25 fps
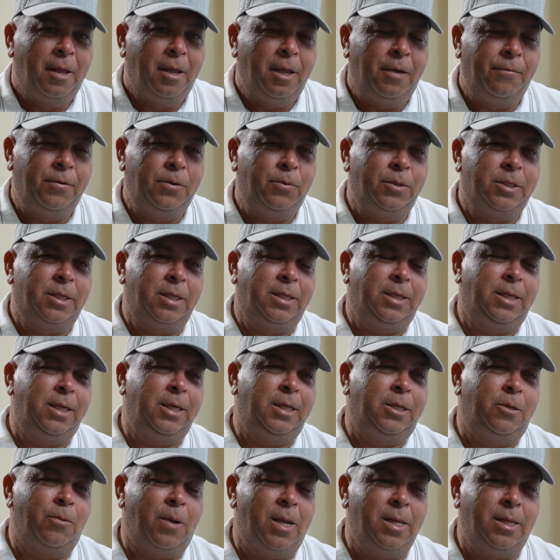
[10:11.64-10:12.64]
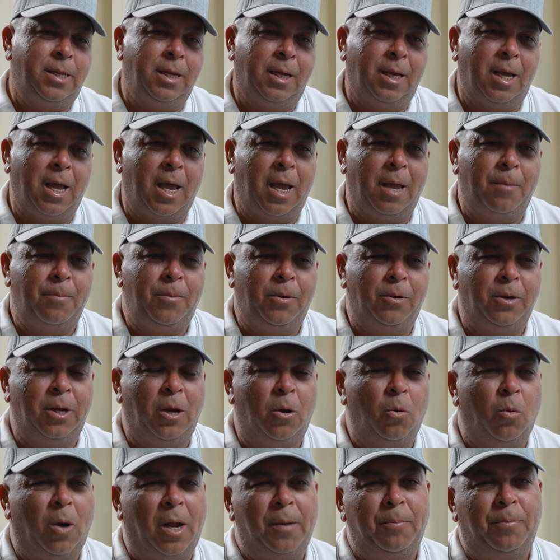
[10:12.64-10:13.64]
If it was a T20 game, you
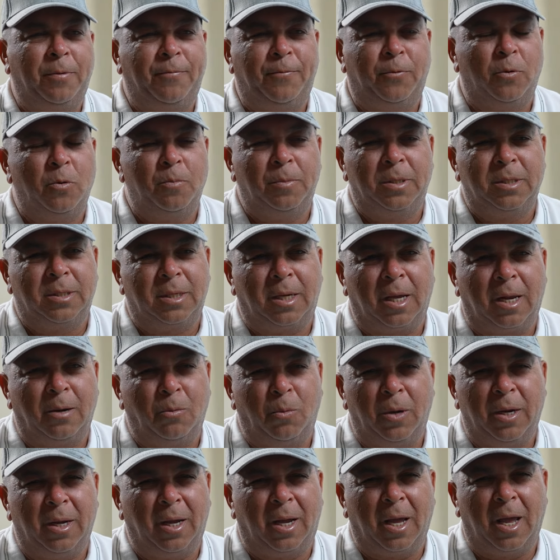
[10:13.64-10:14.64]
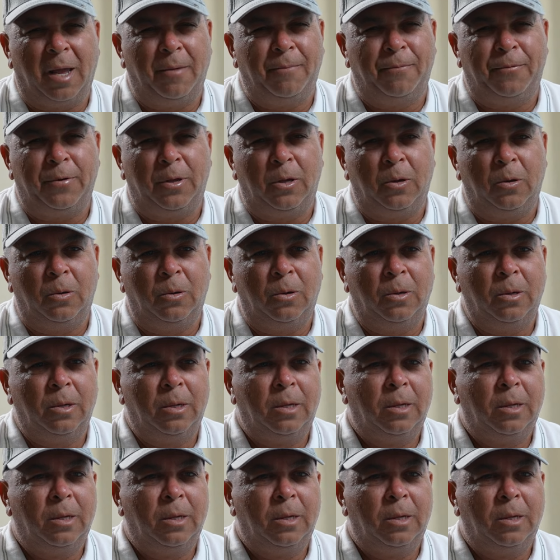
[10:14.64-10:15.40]
know, one performance can win a game for you.